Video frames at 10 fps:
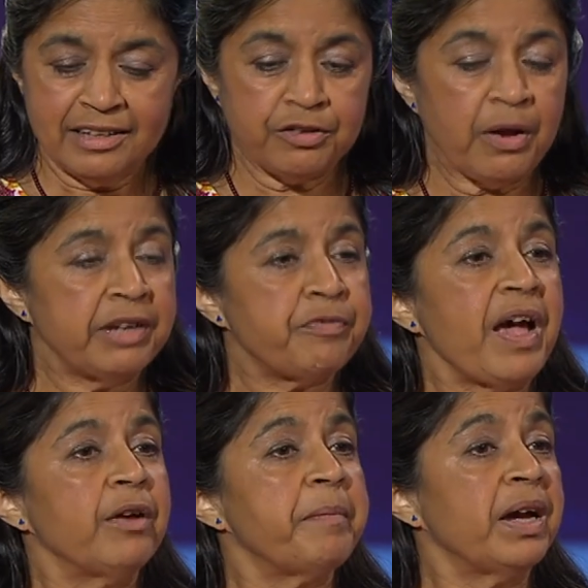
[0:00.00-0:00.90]
so I
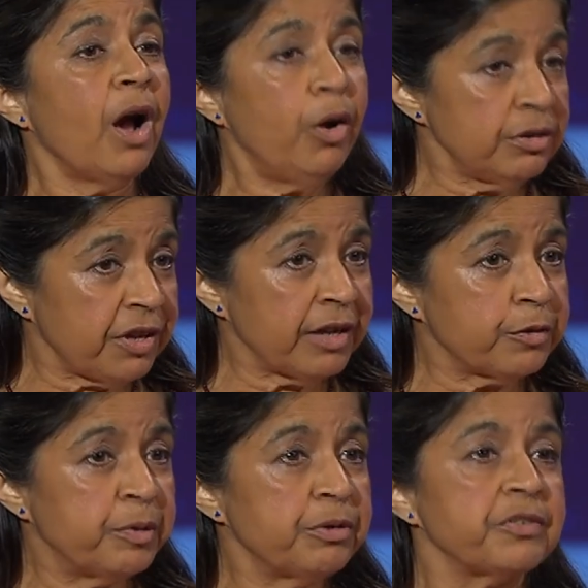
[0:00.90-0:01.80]
found my old
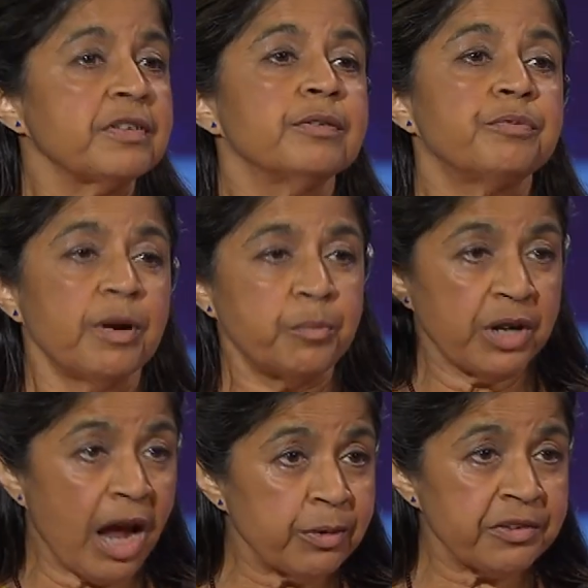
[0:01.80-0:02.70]
textbooks from
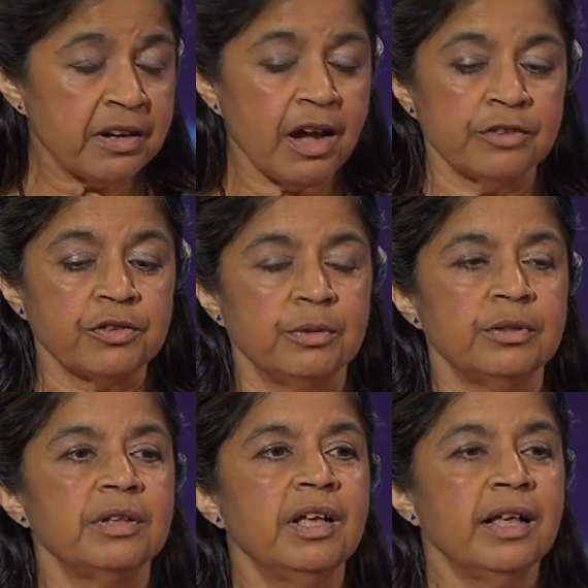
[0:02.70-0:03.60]
when I was at high
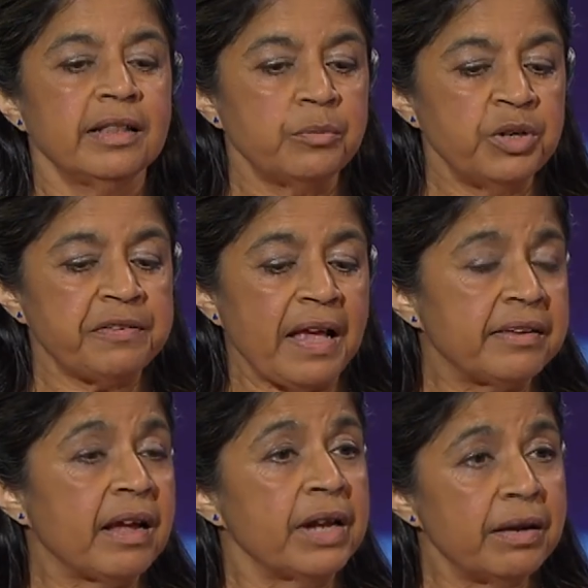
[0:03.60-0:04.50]
school, and then we sat
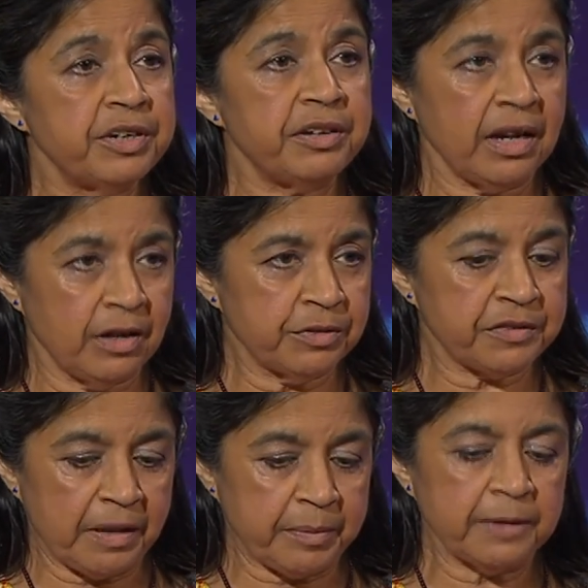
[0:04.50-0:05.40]
down every day over
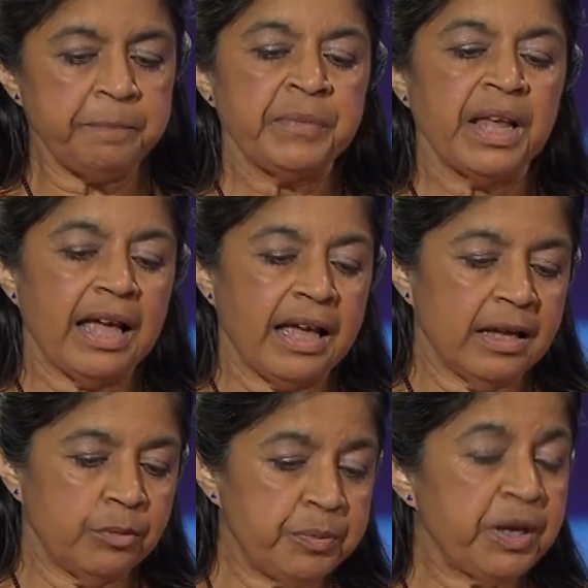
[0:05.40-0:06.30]
summer
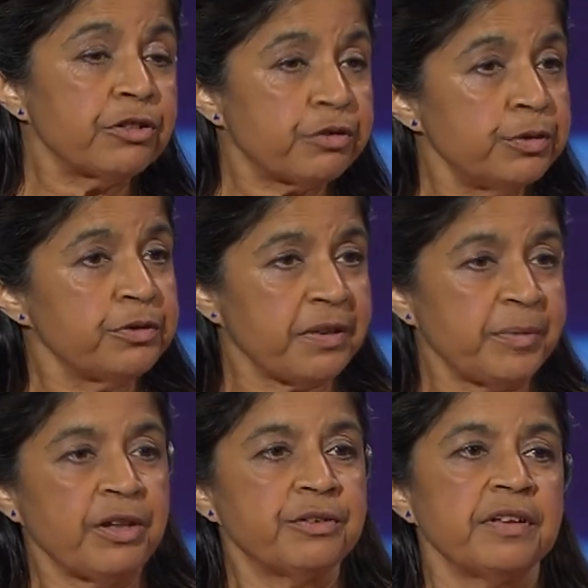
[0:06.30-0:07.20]
and we went through some
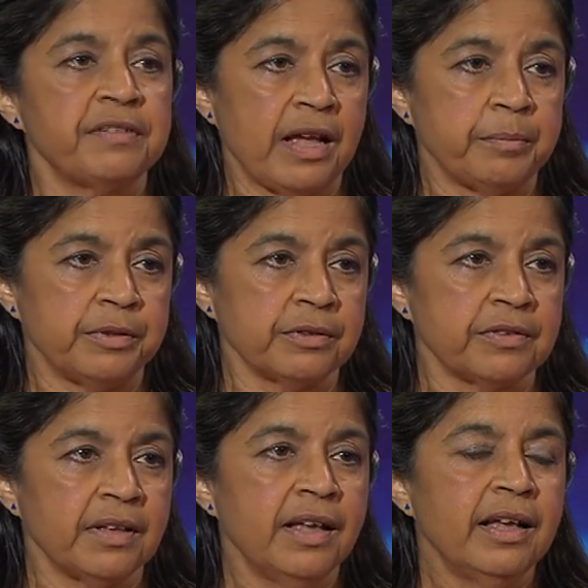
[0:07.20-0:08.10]
of those
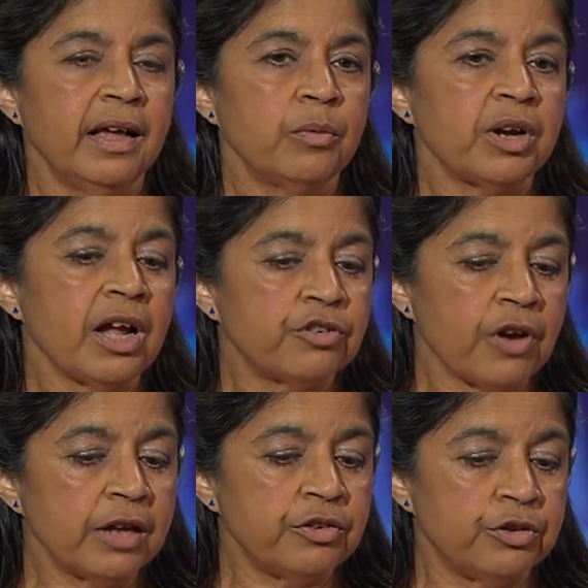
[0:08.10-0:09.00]
examples. And what I
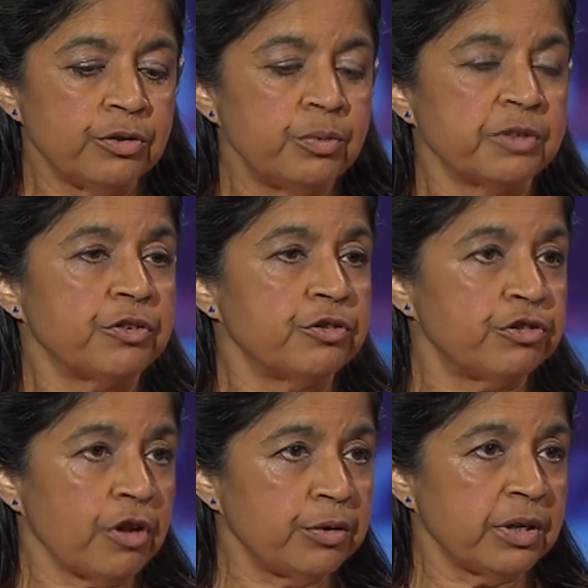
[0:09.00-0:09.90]
tried to do was to
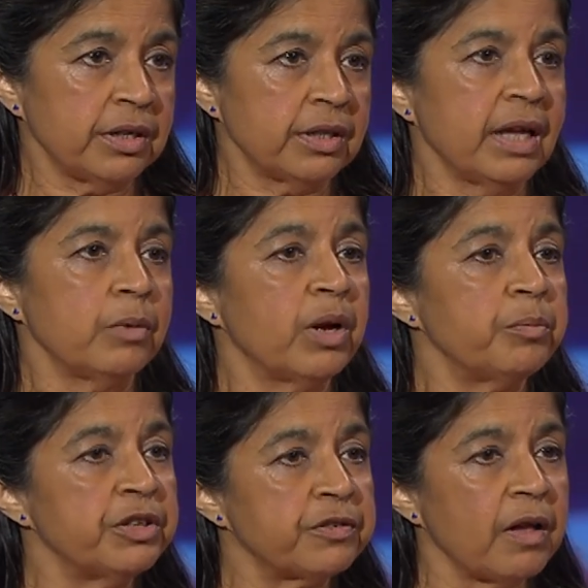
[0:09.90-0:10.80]
show her that when
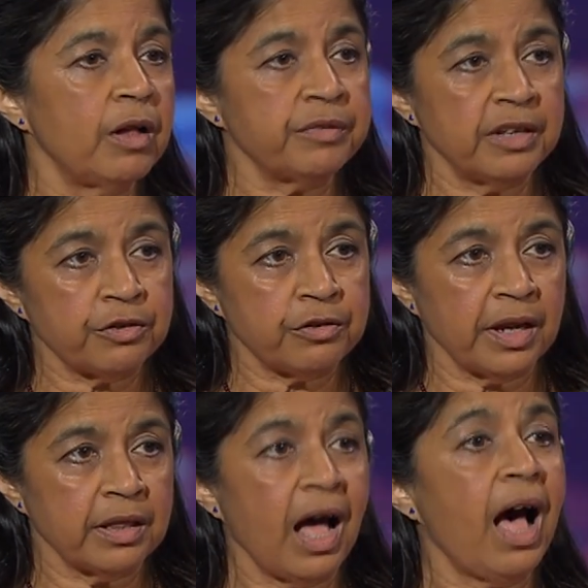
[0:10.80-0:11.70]
we solve things
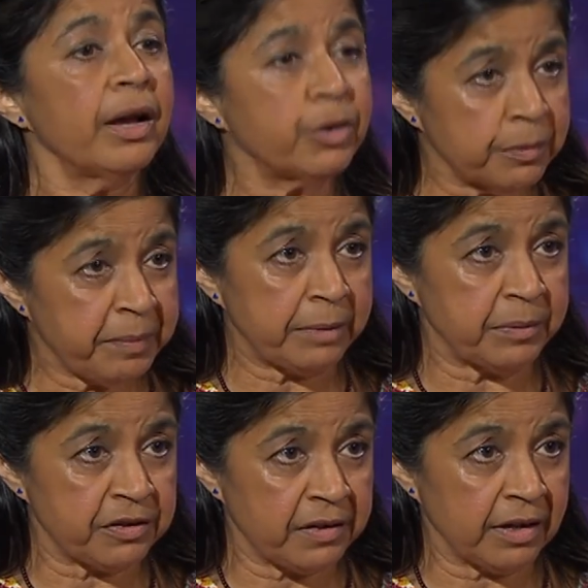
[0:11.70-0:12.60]
together, I could make
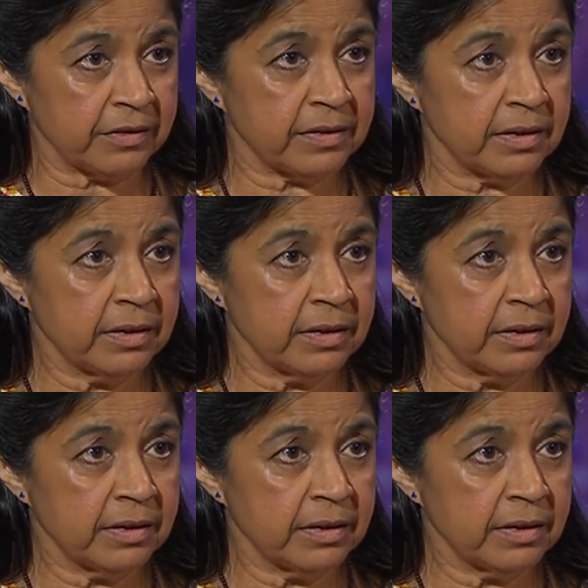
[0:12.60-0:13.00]
mistakes.